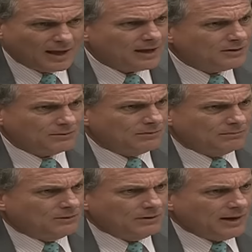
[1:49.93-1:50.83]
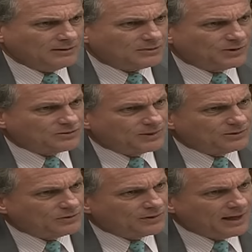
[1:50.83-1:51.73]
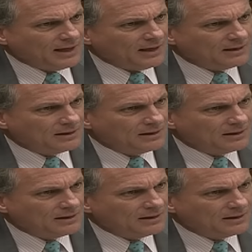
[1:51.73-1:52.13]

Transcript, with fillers: hey, you, you're not supposed to be doing that?